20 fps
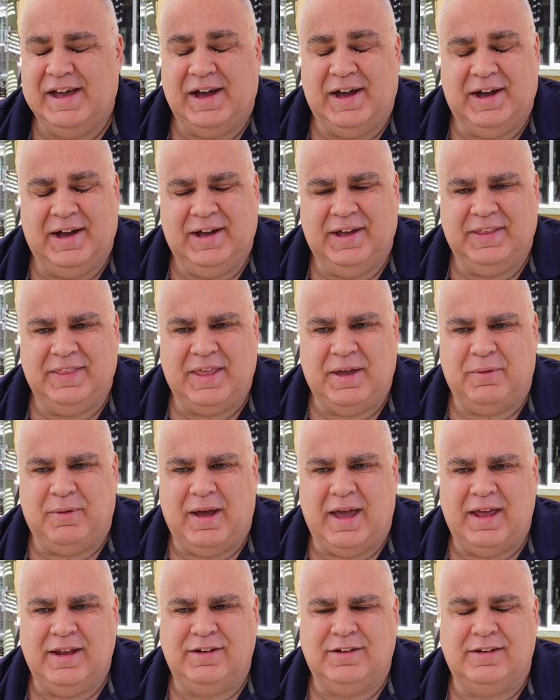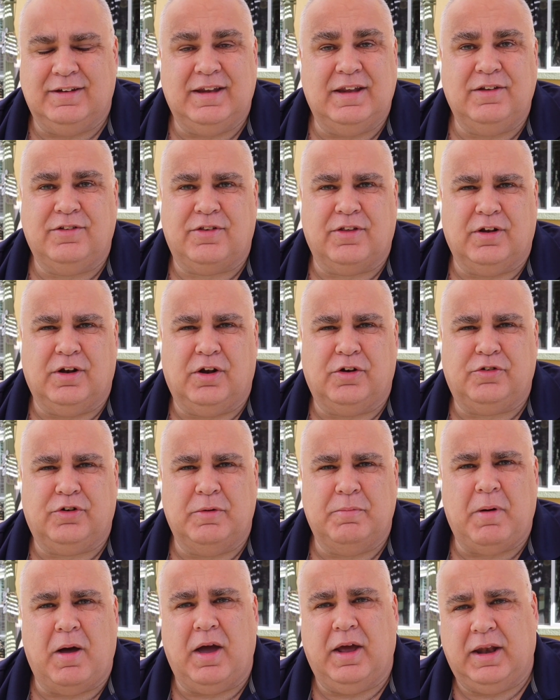They were entered into the
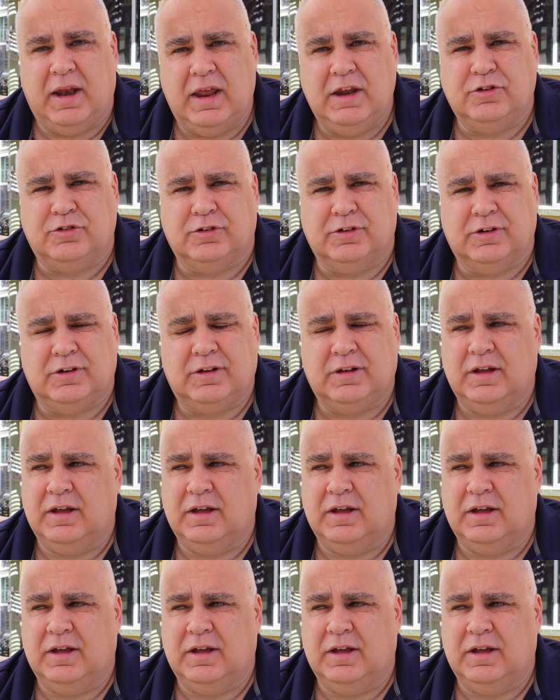lottery by an agent,